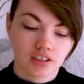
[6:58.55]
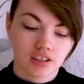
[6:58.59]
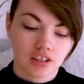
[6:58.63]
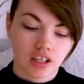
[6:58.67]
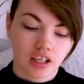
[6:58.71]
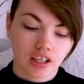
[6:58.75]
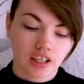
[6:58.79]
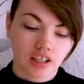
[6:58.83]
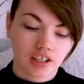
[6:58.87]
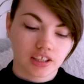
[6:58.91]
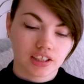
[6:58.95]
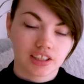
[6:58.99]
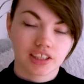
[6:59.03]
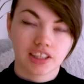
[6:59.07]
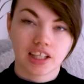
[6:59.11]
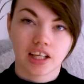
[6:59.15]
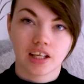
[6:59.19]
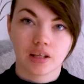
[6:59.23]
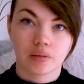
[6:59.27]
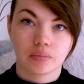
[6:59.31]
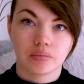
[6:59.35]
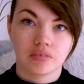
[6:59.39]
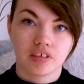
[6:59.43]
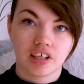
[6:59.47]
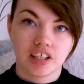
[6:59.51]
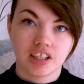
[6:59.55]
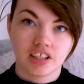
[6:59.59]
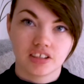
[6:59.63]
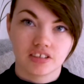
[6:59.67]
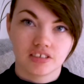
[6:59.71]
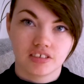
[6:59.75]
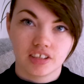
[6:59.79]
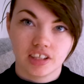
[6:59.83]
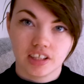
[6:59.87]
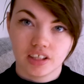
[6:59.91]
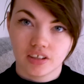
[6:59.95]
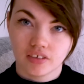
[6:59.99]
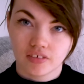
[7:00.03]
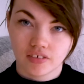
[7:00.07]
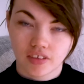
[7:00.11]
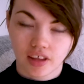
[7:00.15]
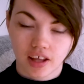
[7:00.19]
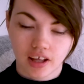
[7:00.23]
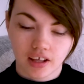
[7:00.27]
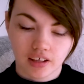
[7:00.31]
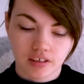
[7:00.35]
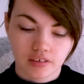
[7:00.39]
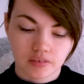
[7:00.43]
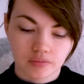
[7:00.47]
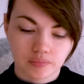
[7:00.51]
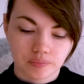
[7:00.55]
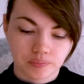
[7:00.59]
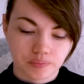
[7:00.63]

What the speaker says: like celebratory of that.